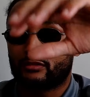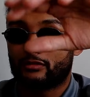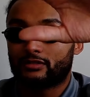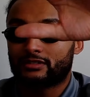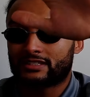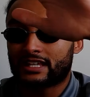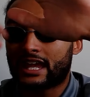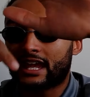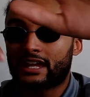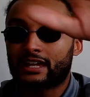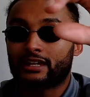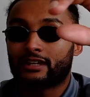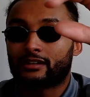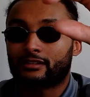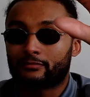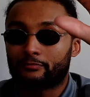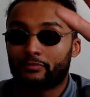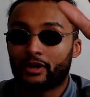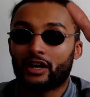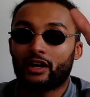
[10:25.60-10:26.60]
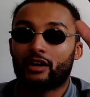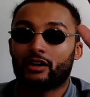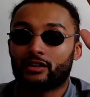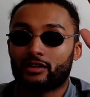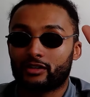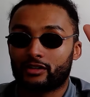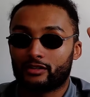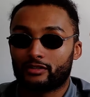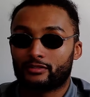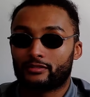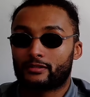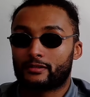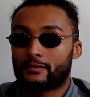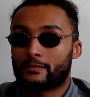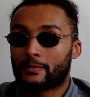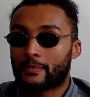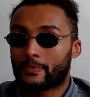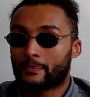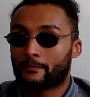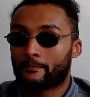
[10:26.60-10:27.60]
Zhang, Parker,
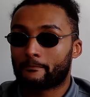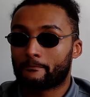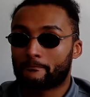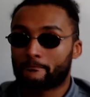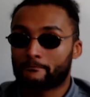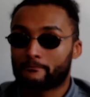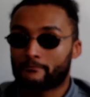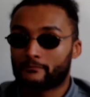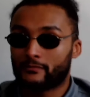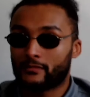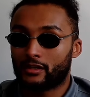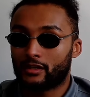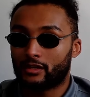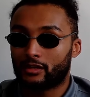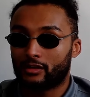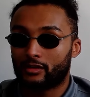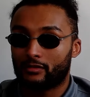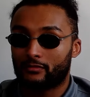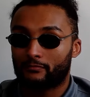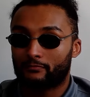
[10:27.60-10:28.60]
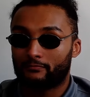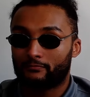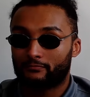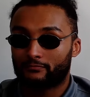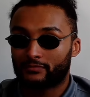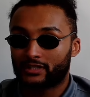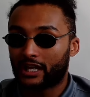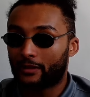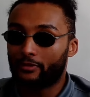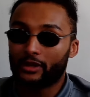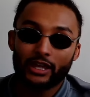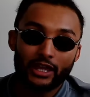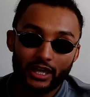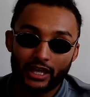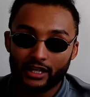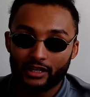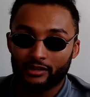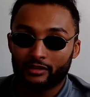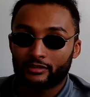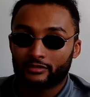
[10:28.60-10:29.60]

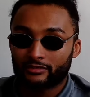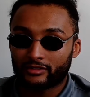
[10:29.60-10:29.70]
Caballel.